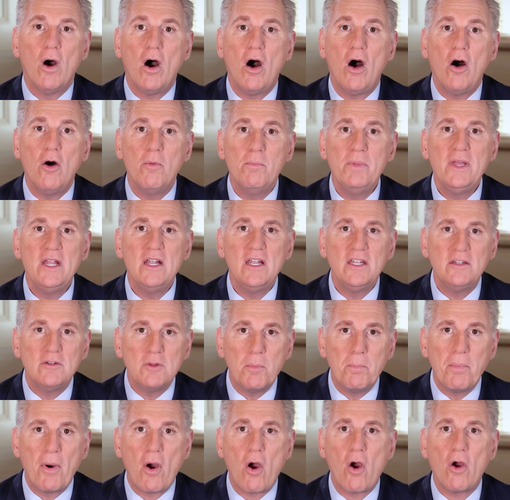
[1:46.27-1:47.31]
While I'll be
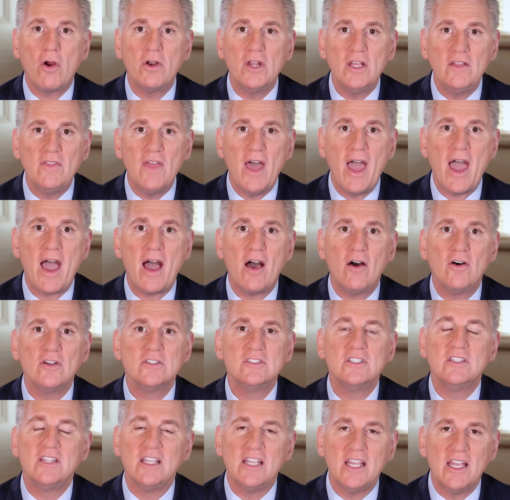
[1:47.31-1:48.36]
departing the
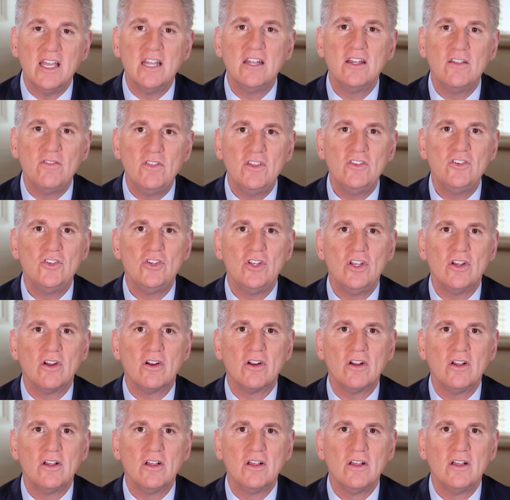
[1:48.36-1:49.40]
House at the end of this
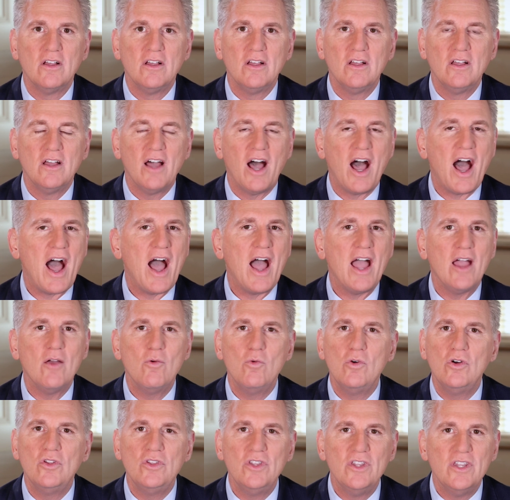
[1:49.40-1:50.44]
year, I
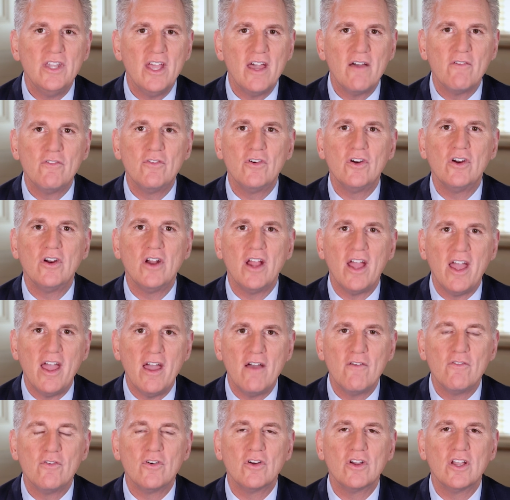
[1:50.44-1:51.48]
will never,
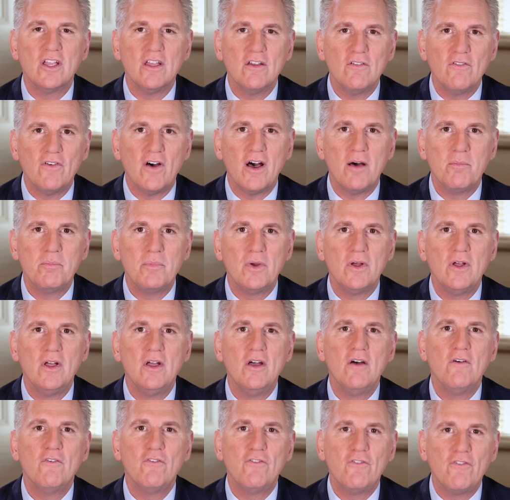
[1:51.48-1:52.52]
ever give up
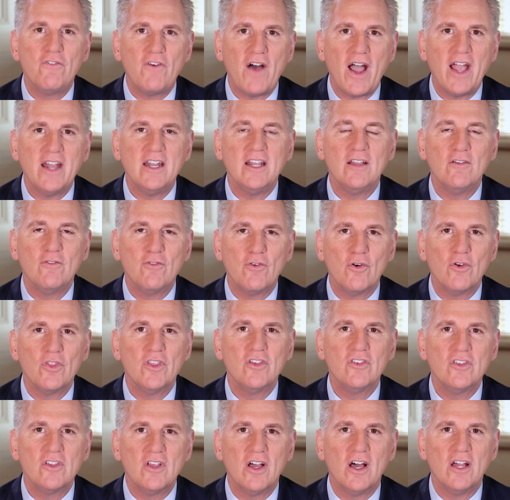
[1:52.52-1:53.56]
fighting for
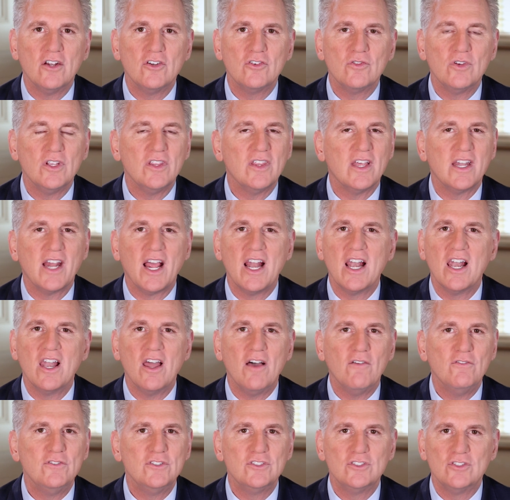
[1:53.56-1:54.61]
this country that I
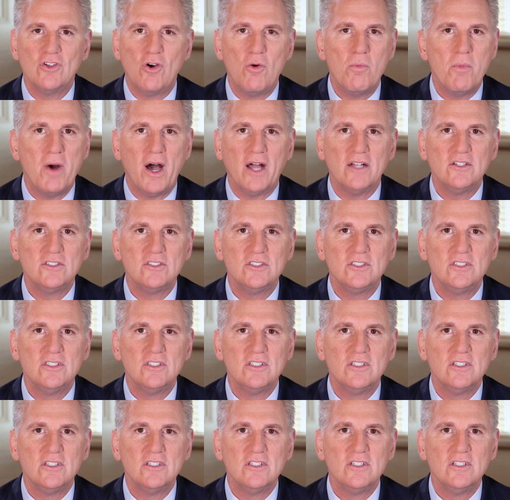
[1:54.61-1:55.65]
love so much.
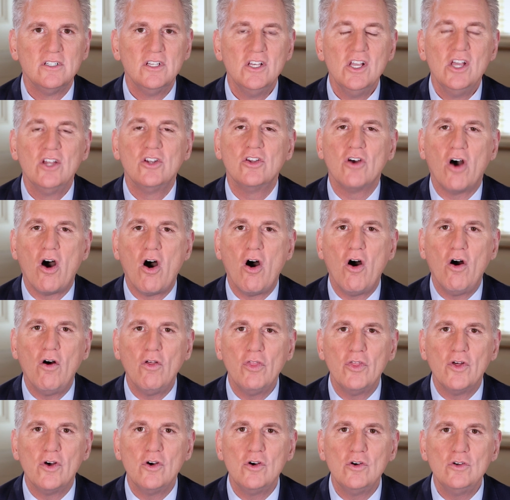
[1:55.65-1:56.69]
To all
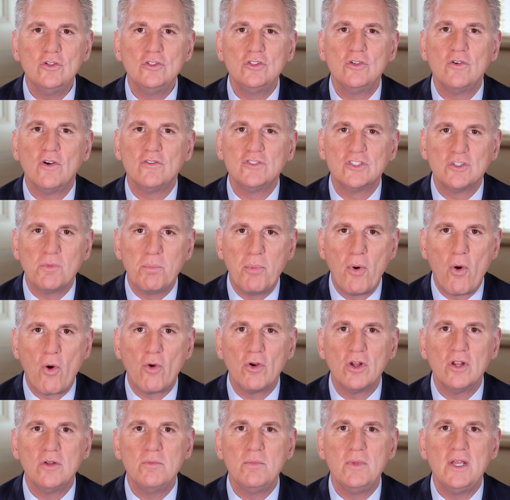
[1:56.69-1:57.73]
those who have
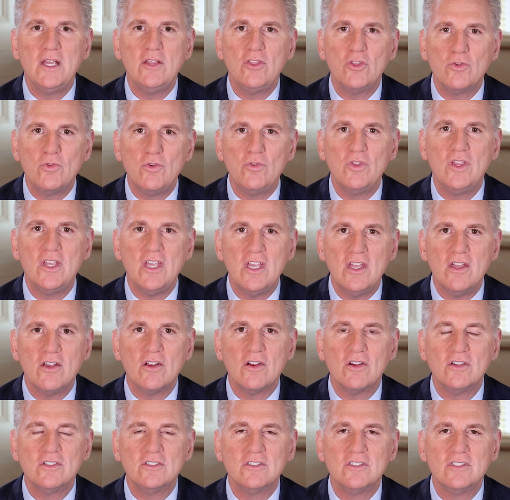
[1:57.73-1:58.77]
supported me through the
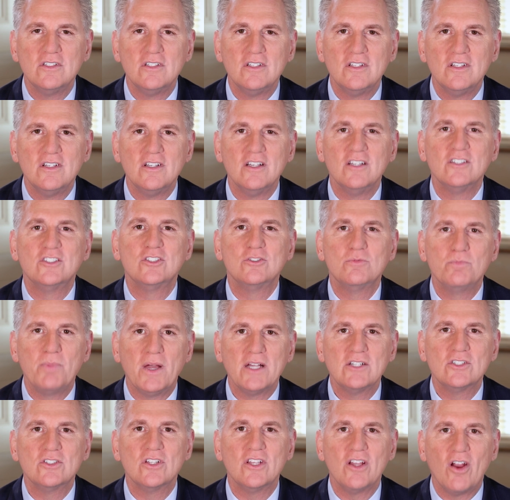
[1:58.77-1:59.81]
years,
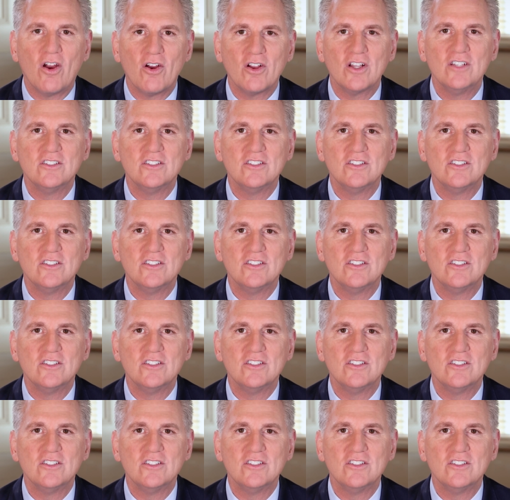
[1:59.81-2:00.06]
especially our